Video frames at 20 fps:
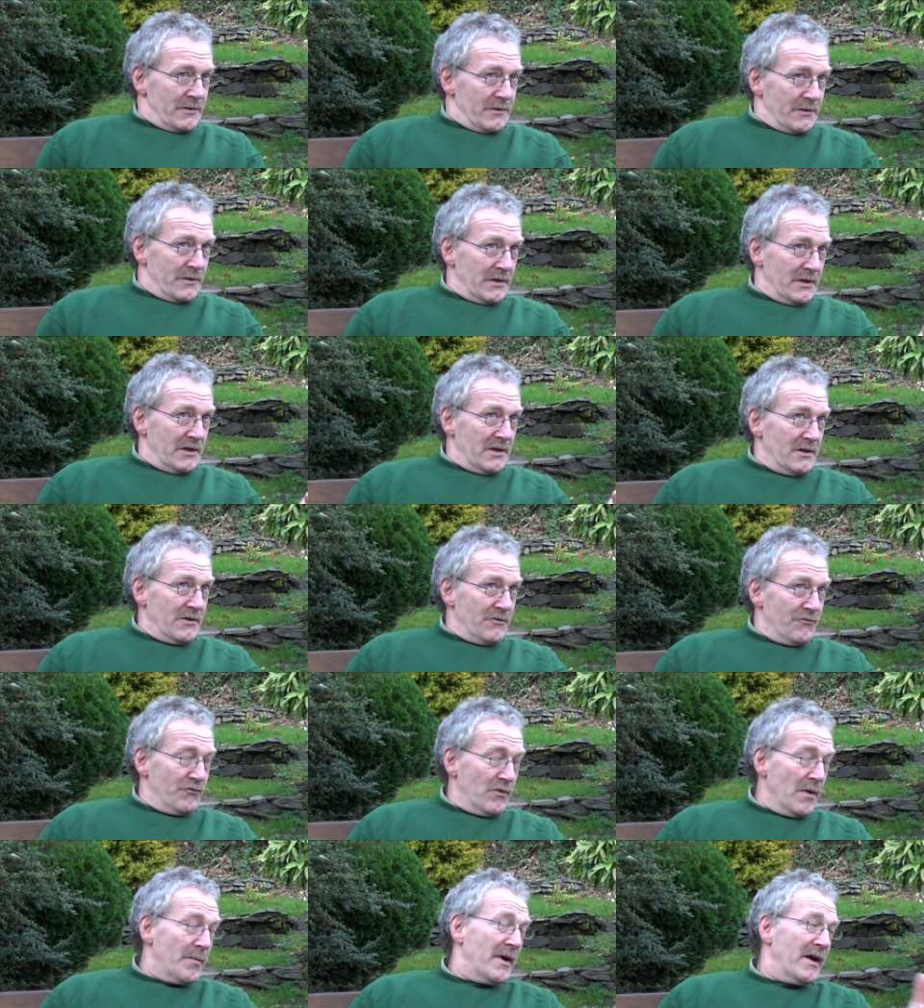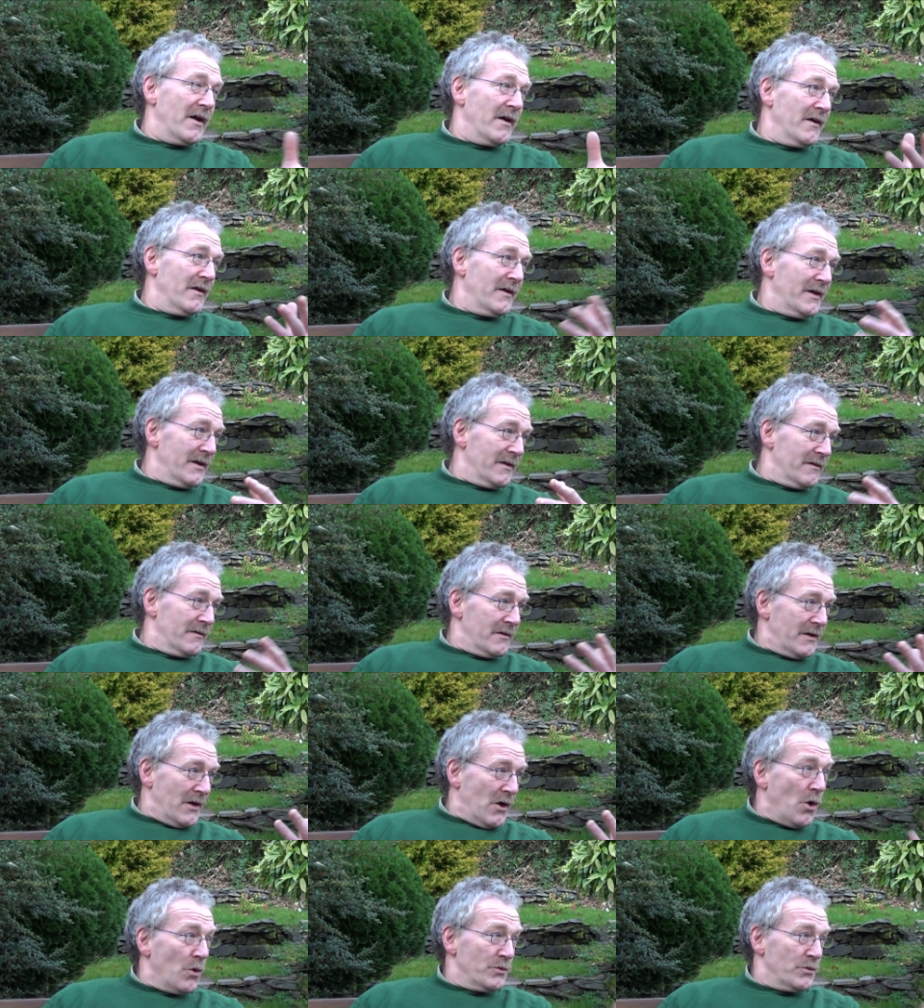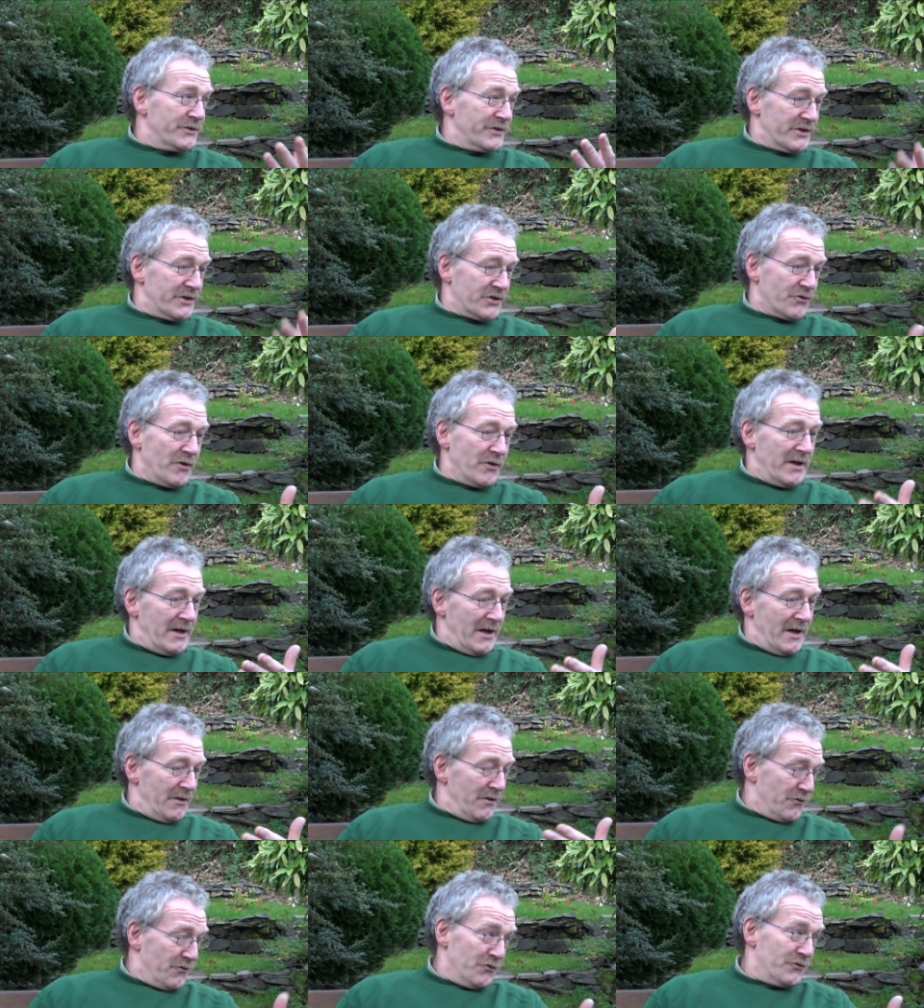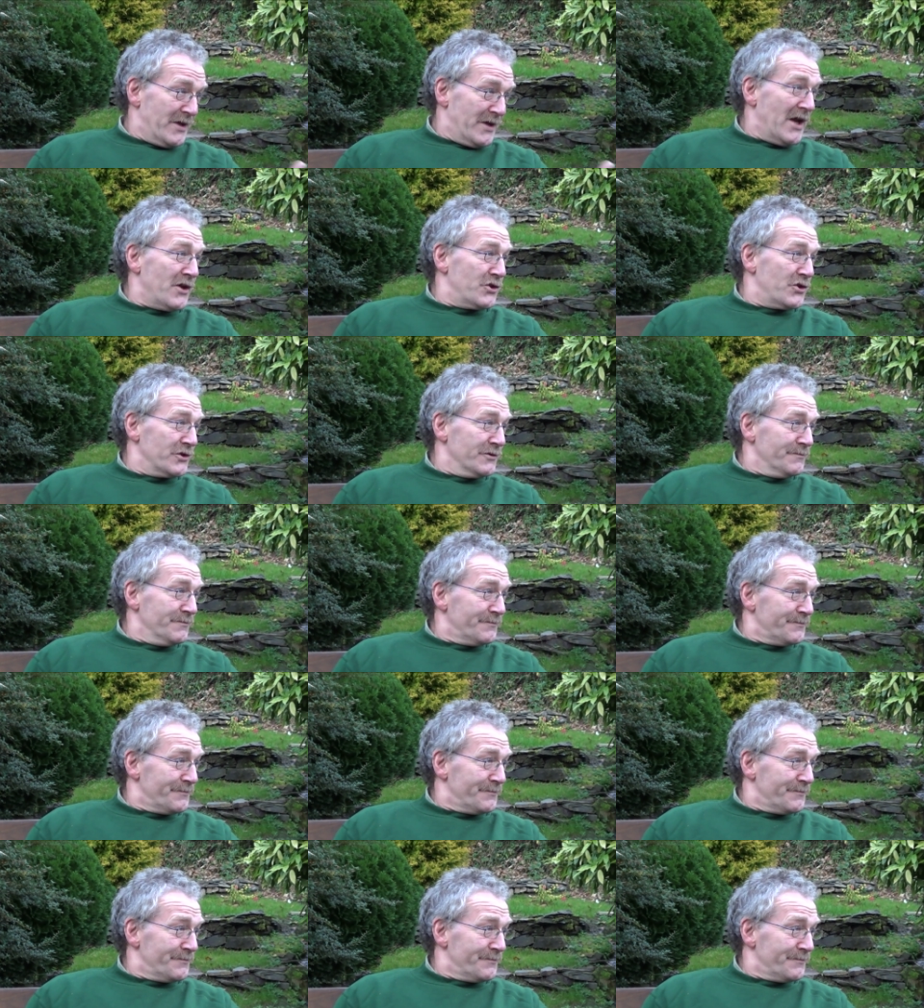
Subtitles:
the rubber holds the screen in through tension.